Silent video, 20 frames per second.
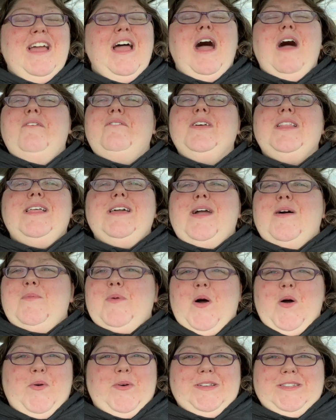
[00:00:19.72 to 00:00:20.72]
I feel like I'm
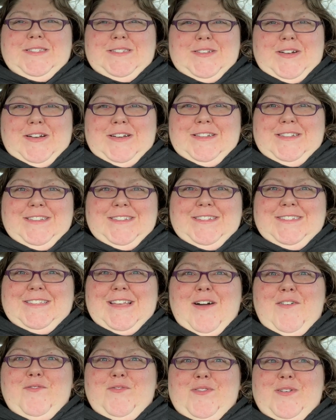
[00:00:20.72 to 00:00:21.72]
always starting these
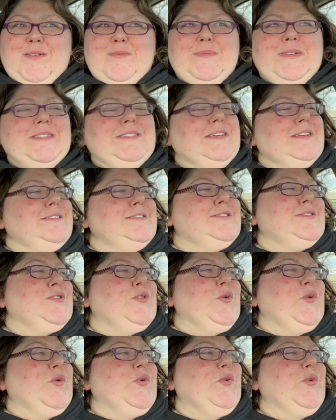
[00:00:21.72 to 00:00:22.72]
out in front of my son's
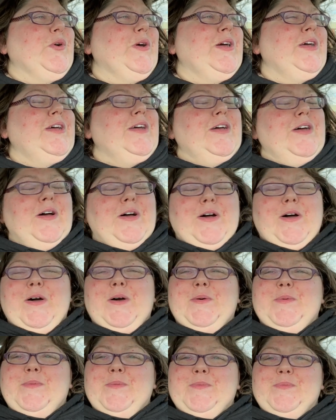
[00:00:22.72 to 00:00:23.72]
school,
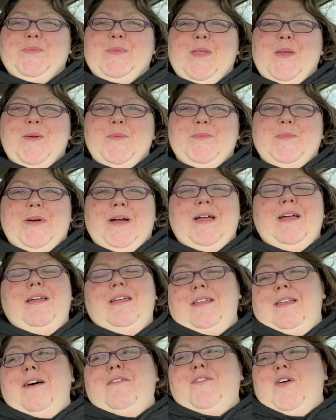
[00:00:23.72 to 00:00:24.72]
um but
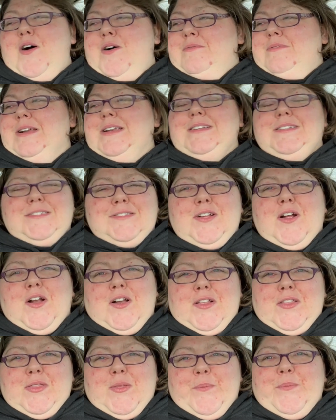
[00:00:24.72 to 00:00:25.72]
and I've already
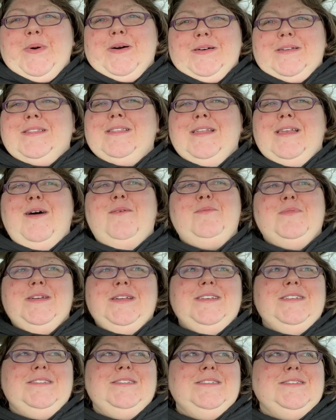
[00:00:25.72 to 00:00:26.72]
started the book that I'm
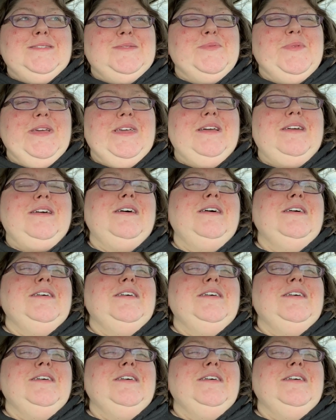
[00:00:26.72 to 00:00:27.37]
reading this week.